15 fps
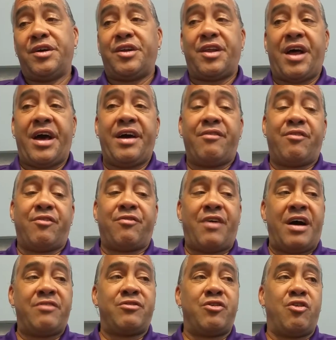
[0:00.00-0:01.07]
Because I have a
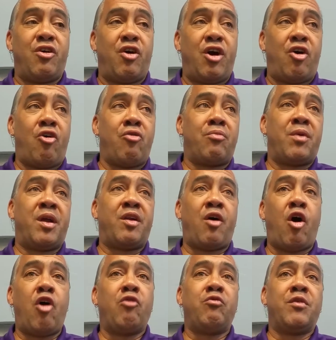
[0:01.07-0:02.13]
5-year-old at home, and
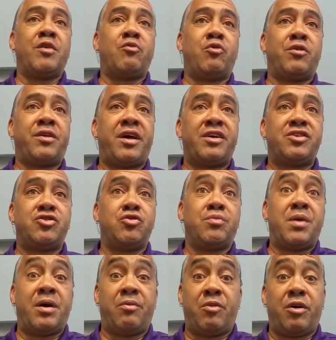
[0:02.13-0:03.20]
hopefully one day she'll
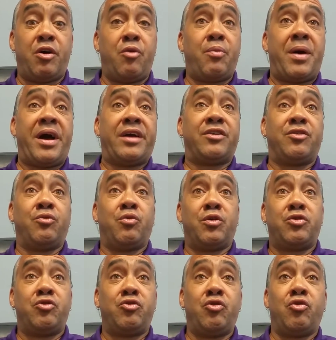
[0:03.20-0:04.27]
be able to go back to
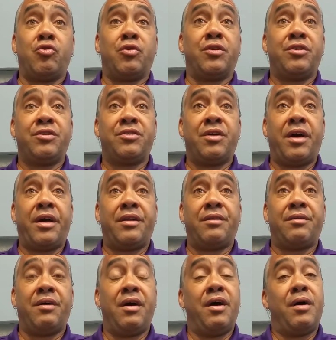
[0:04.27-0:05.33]
what you're doing
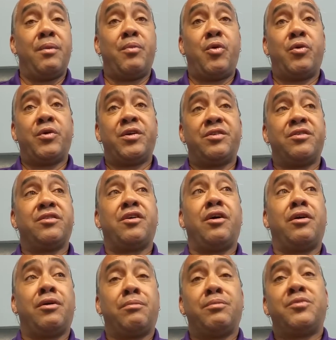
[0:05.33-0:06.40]
and pull this
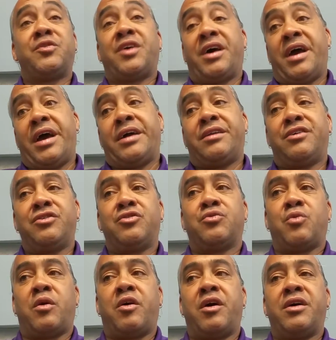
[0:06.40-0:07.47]
up and say, hey, this is
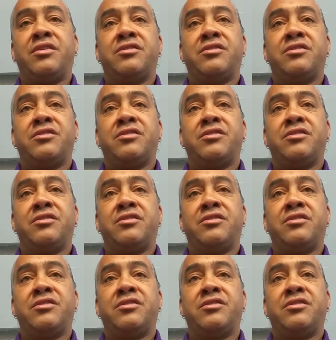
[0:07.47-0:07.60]
what our